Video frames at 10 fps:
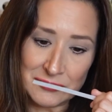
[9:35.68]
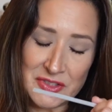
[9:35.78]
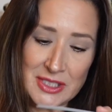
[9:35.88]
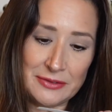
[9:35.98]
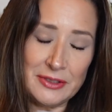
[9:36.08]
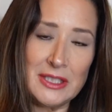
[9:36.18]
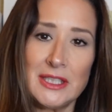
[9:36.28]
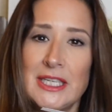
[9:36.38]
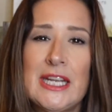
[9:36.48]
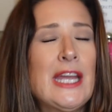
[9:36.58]

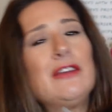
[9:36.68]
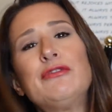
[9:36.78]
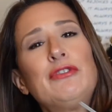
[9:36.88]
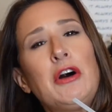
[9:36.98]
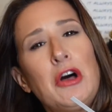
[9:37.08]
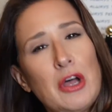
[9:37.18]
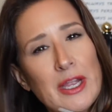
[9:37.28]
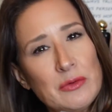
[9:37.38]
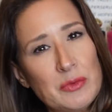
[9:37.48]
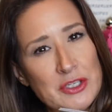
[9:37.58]
Definitely a fall
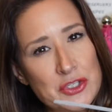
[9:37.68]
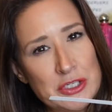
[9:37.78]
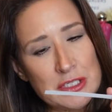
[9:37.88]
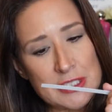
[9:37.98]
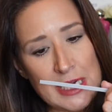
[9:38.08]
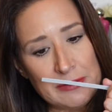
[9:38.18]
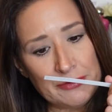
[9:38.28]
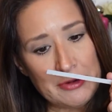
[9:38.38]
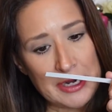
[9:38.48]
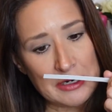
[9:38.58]
and winter type
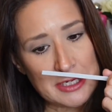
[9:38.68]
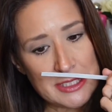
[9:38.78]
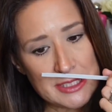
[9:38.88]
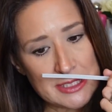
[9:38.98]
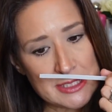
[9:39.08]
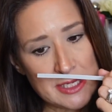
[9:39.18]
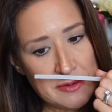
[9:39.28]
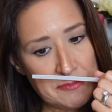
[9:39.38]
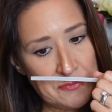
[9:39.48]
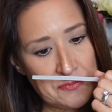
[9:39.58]
fragrance.
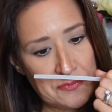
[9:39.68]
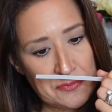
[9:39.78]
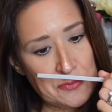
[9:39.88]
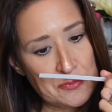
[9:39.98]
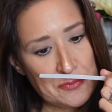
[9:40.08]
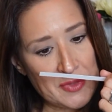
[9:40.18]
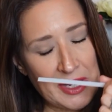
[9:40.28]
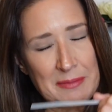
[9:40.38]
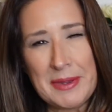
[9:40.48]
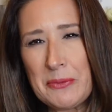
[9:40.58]

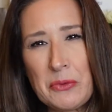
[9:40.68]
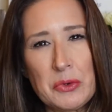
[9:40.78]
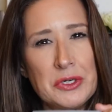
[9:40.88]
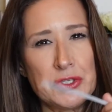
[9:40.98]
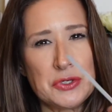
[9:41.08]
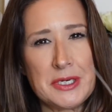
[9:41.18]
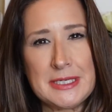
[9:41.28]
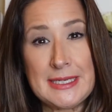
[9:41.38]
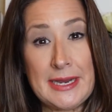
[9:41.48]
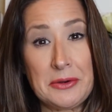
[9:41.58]
Can be worn
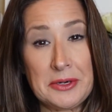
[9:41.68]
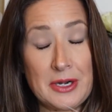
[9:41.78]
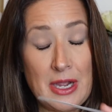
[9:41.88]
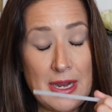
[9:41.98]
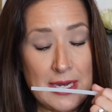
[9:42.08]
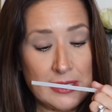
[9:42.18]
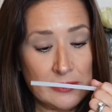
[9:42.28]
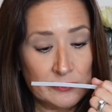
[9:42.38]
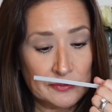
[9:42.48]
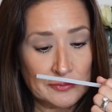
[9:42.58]
during day or night.
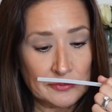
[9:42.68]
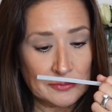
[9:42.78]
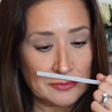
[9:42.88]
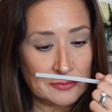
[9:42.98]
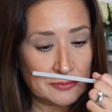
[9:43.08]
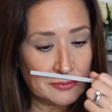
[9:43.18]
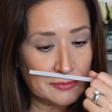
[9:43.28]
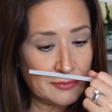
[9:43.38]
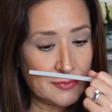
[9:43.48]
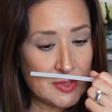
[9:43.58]

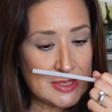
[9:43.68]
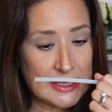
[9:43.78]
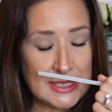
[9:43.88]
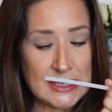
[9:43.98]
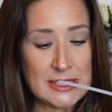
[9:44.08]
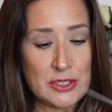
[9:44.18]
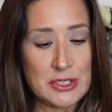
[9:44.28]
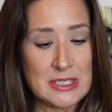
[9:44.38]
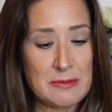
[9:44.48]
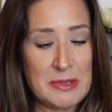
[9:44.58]
It's
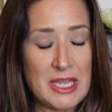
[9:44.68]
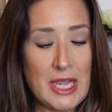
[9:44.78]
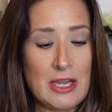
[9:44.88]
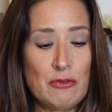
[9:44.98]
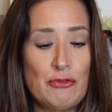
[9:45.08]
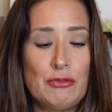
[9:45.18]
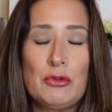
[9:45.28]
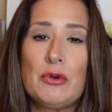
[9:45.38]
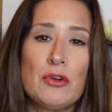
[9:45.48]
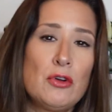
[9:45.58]
considered to be a
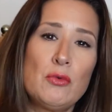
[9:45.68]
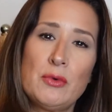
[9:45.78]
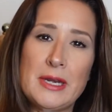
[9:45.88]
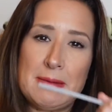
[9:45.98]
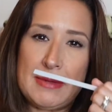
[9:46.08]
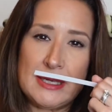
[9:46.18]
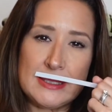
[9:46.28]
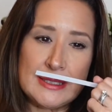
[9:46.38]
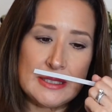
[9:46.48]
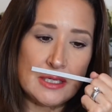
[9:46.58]
floral woody
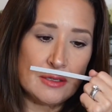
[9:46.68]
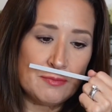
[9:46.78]
musk.